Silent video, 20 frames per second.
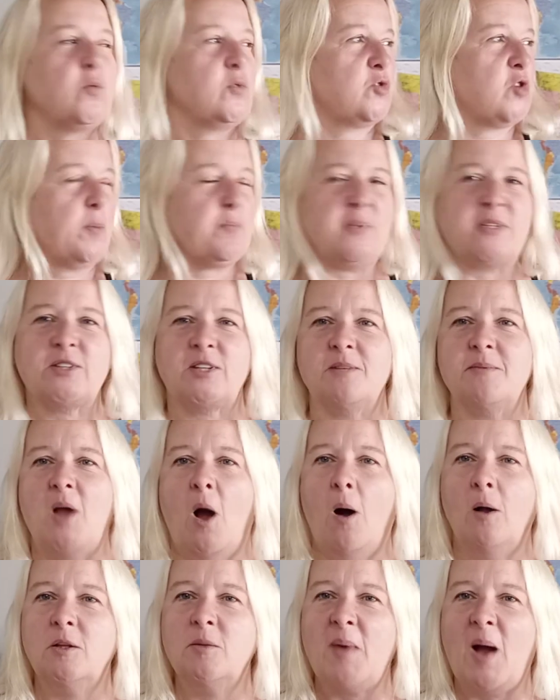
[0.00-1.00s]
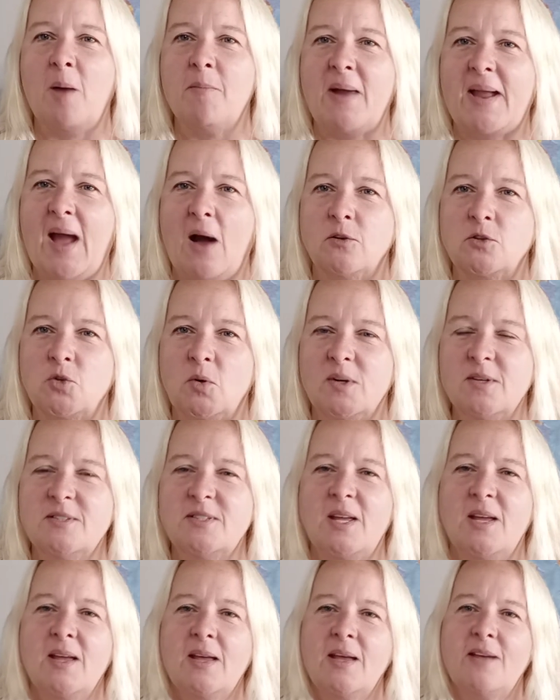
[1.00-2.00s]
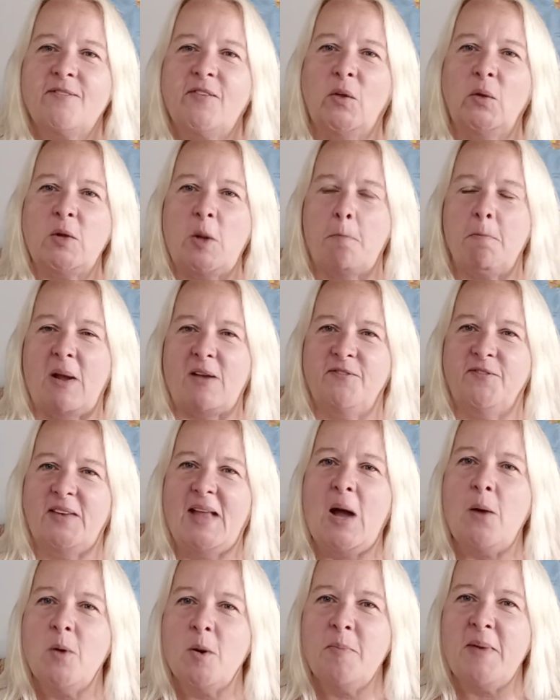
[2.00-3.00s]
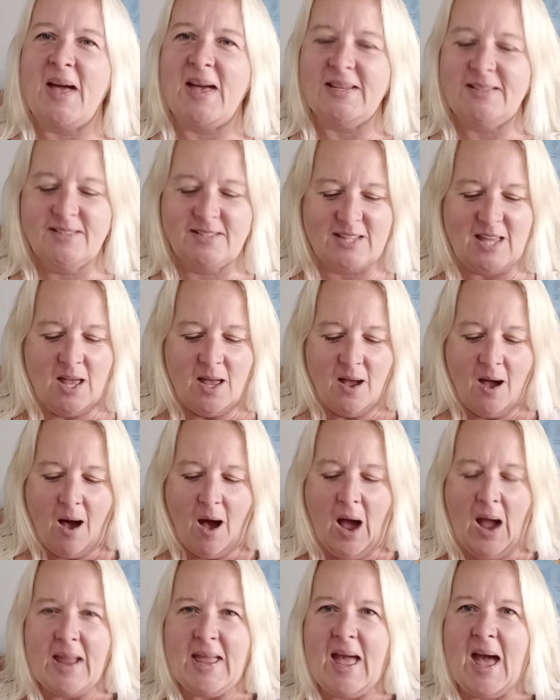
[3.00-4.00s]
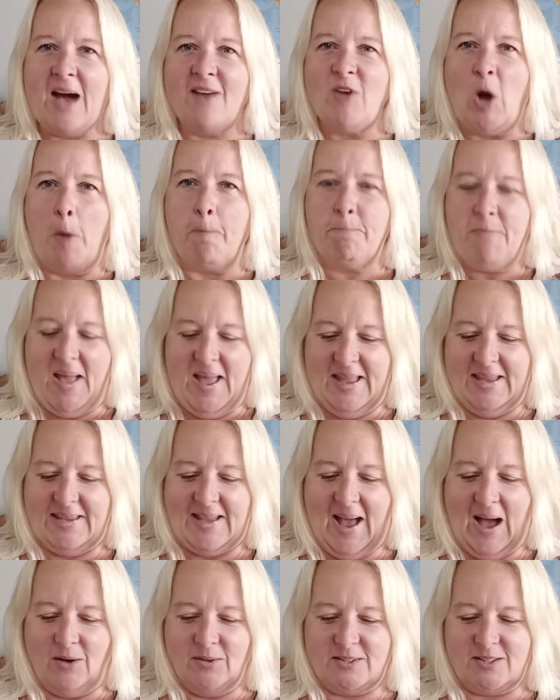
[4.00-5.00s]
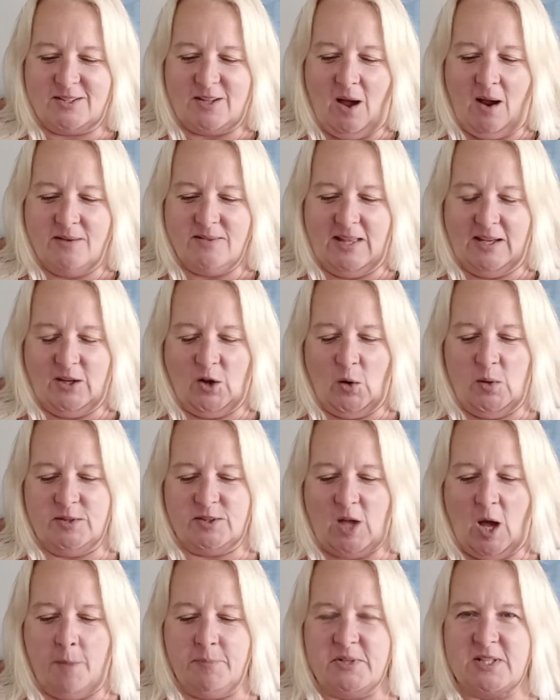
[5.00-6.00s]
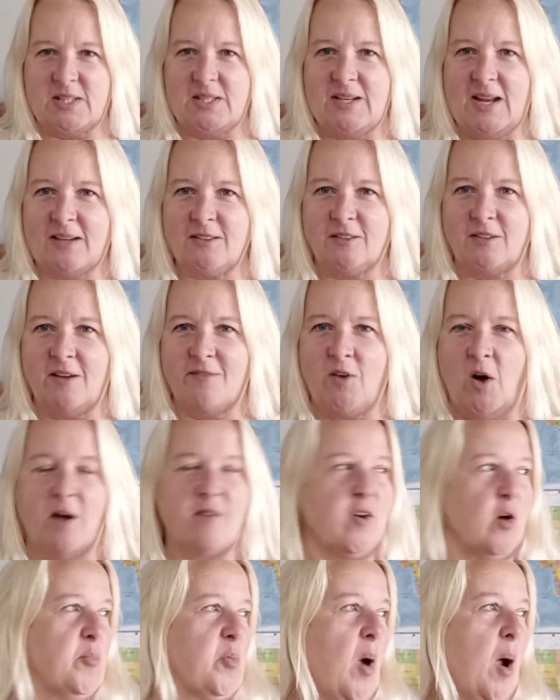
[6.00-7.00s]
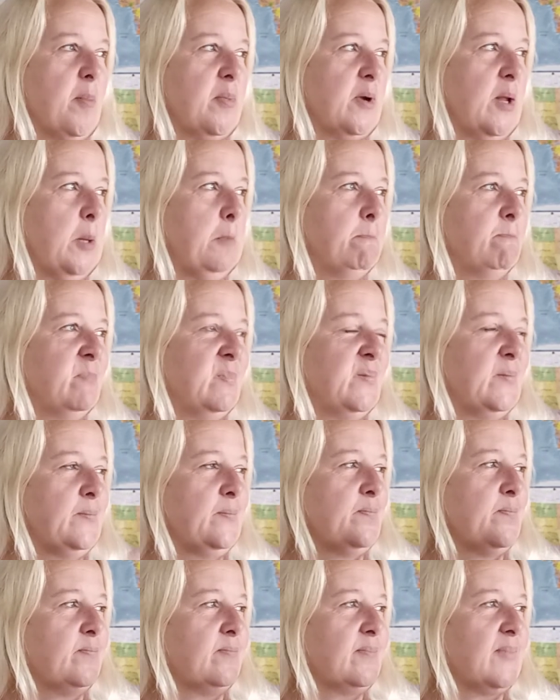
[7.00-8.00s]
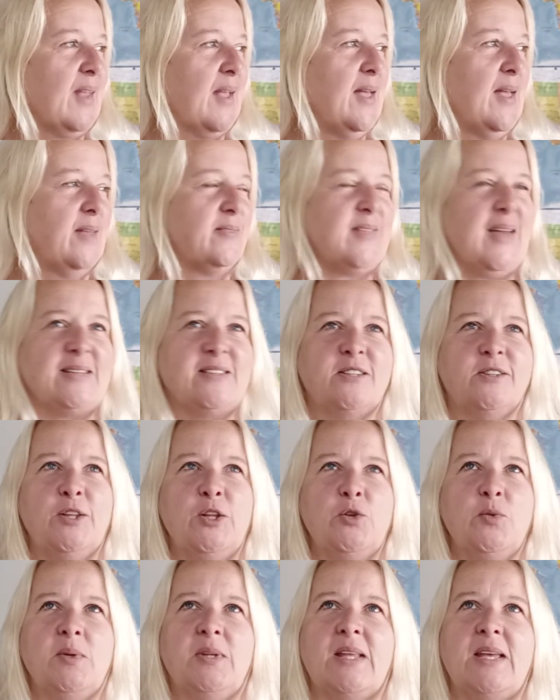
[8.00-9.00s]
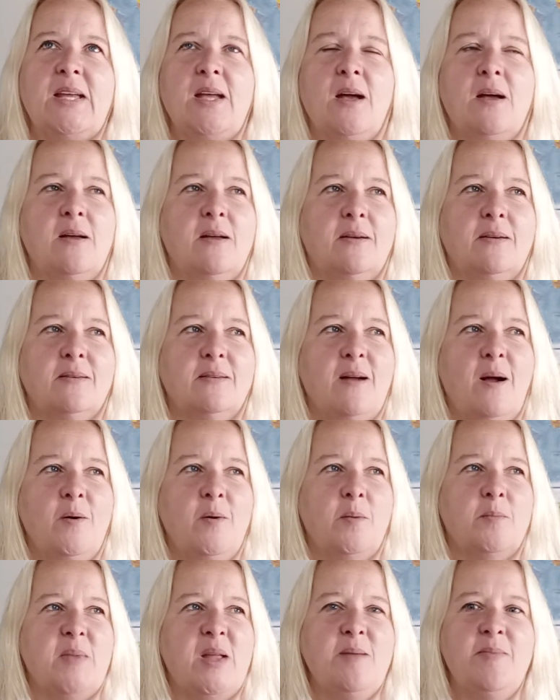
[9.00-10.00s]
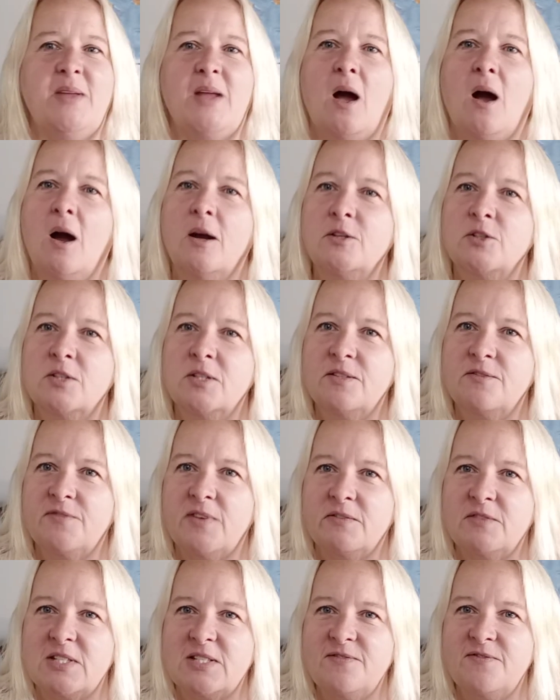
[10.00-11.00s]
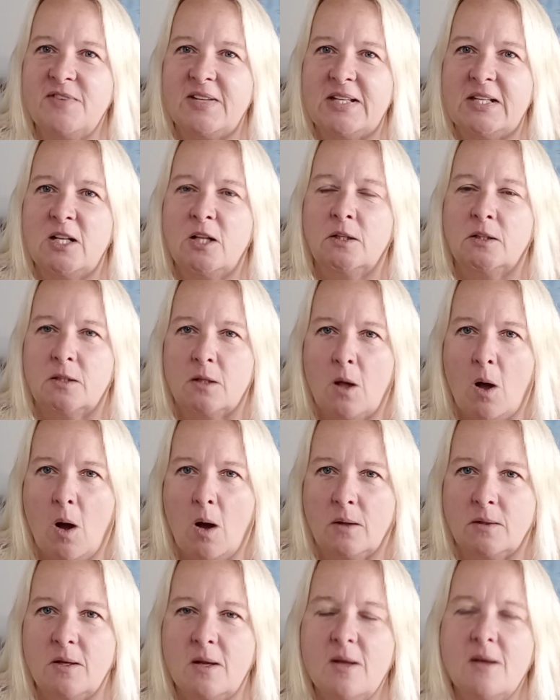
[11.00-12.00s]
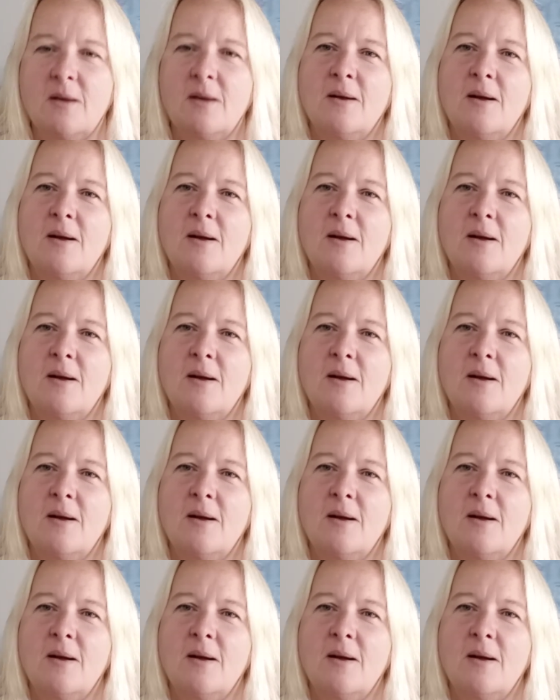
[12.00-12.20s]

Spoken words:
trip is going to be all about my outdoors, filling up my flower beds. I have a bank outside that goes up to the next level of our property that's literally maybe 150 feet long,